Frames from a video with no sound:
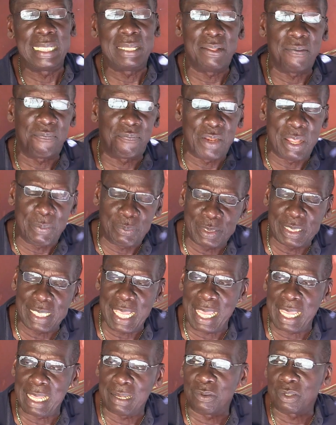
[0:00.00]
the flip
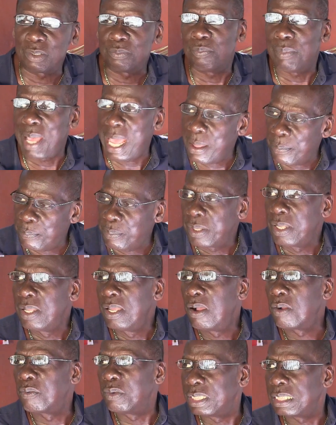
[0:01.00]
side was my
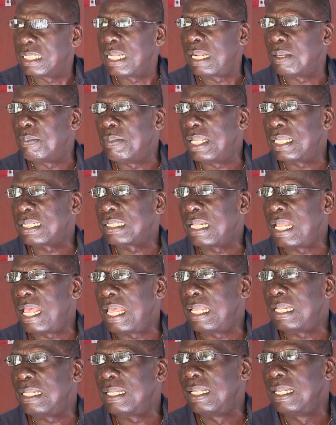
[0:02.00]
original bass
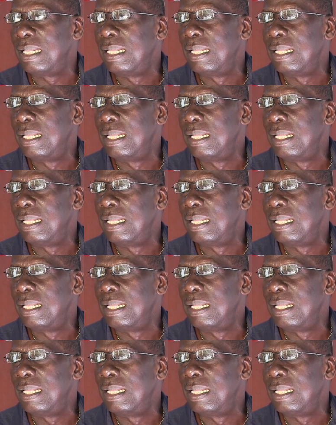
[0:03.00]
line.